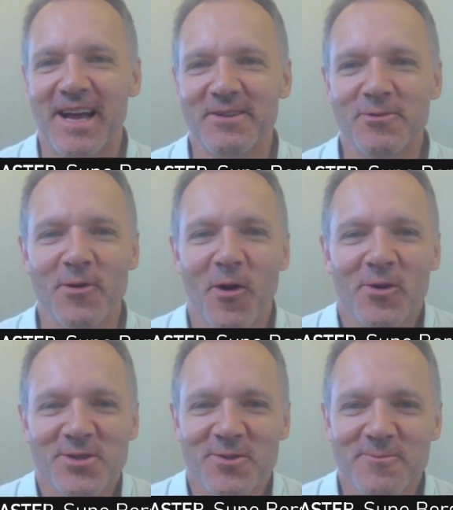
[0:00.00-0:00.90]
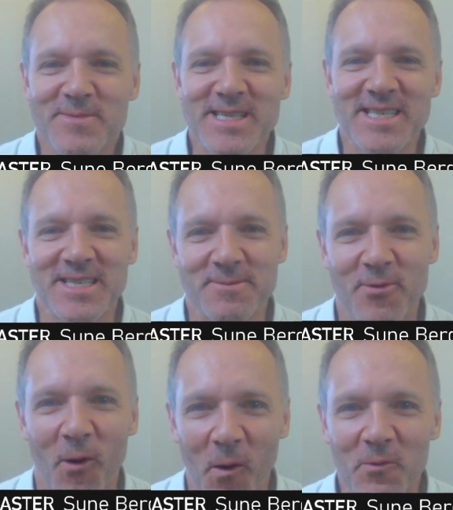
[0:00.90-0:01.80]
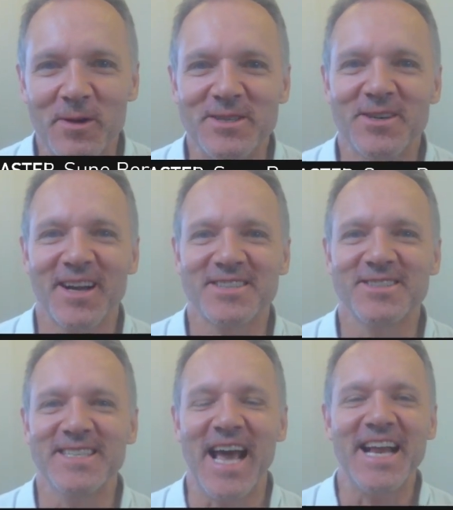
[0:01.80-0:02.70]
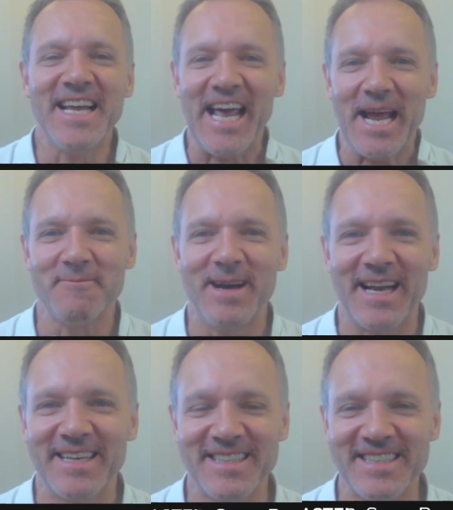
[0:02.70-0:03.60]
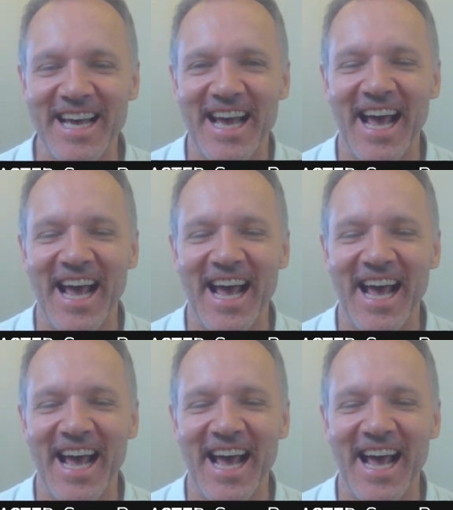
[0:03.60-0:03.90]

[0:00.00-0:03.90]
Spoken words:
you were also missing the pawn when you got to the end game, and